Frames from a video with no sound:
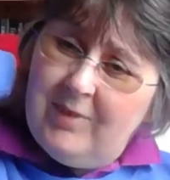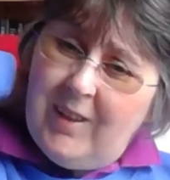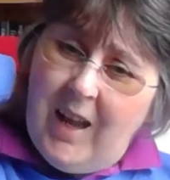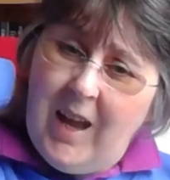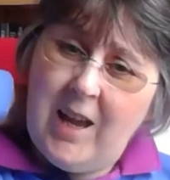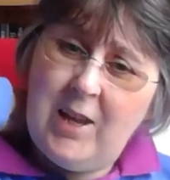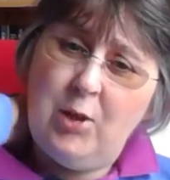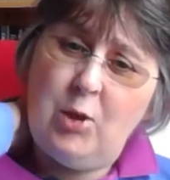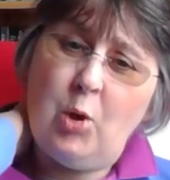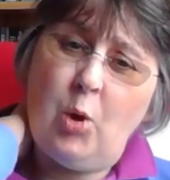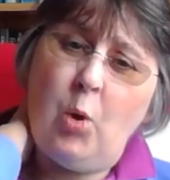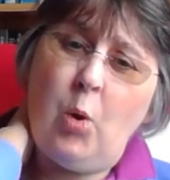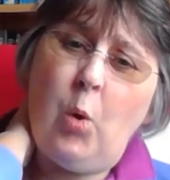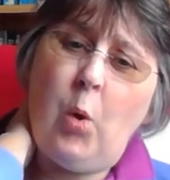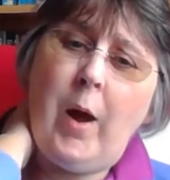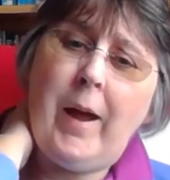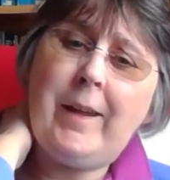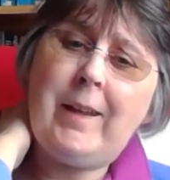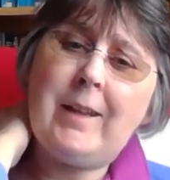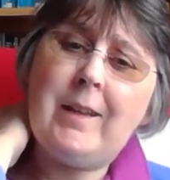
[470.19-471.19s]
I know,
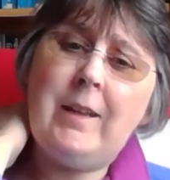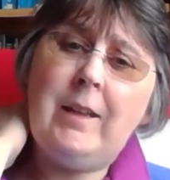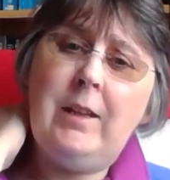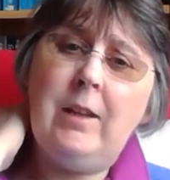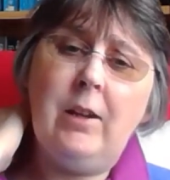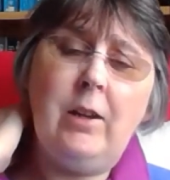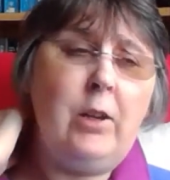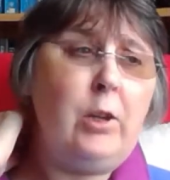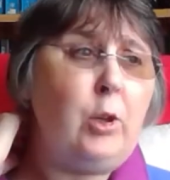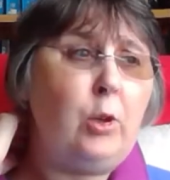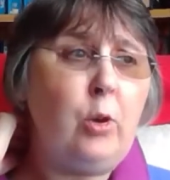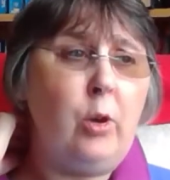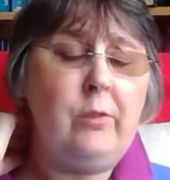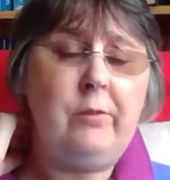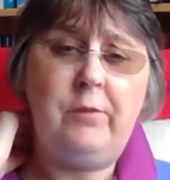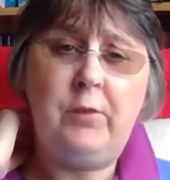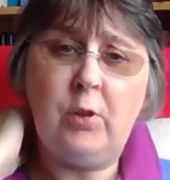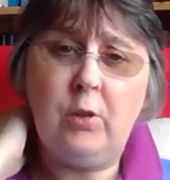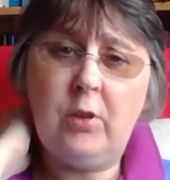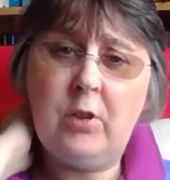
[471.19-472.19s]
I can hear you going,
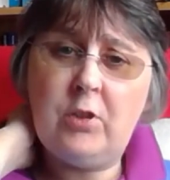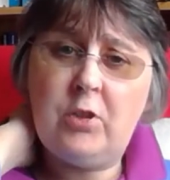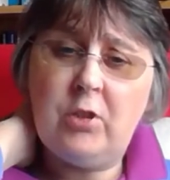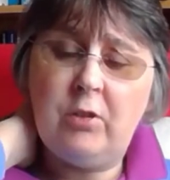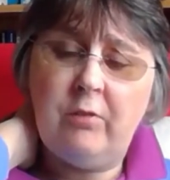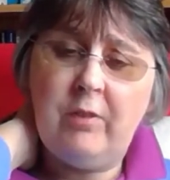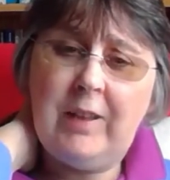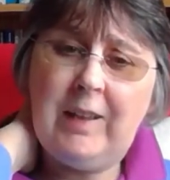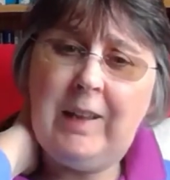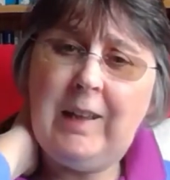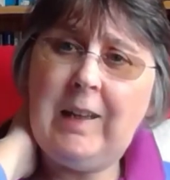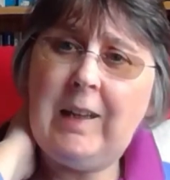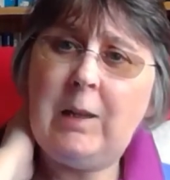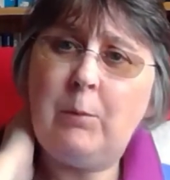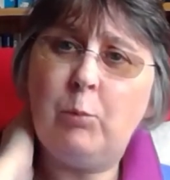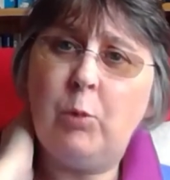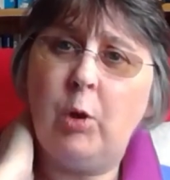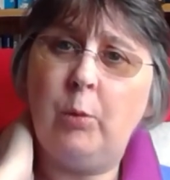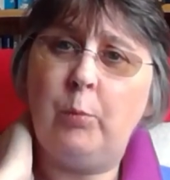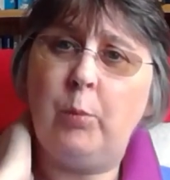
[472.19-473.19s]
Fiona, do you really need
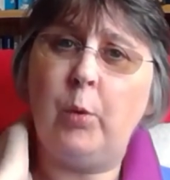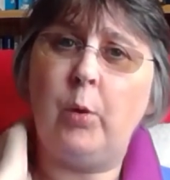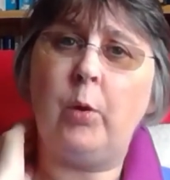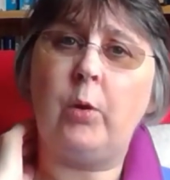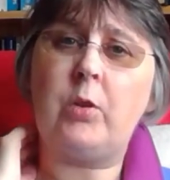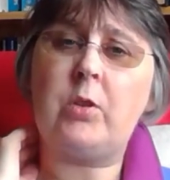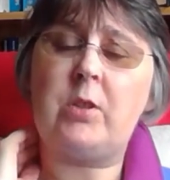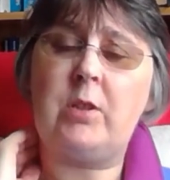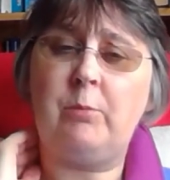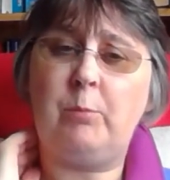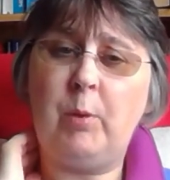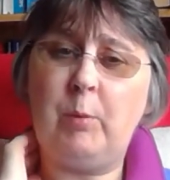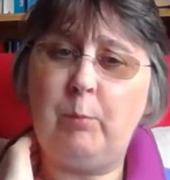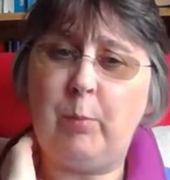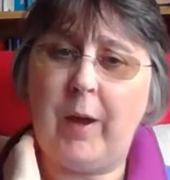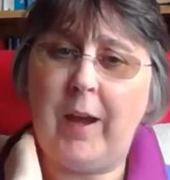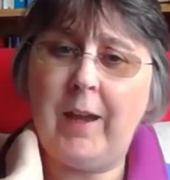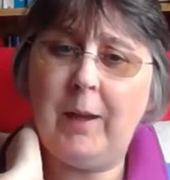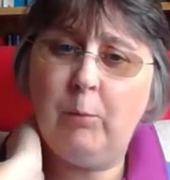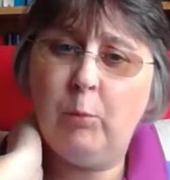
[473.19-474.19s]
more books? You've been
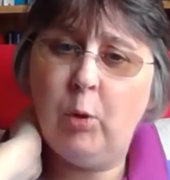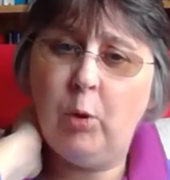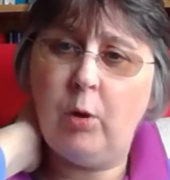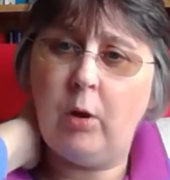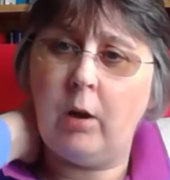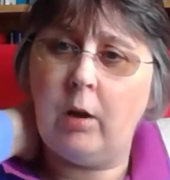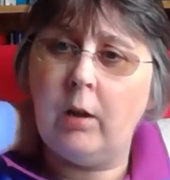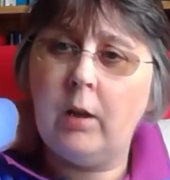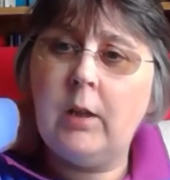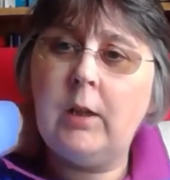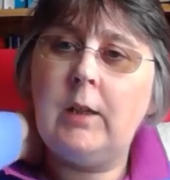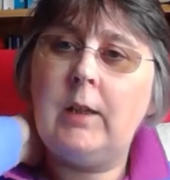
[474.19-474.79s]
buying more.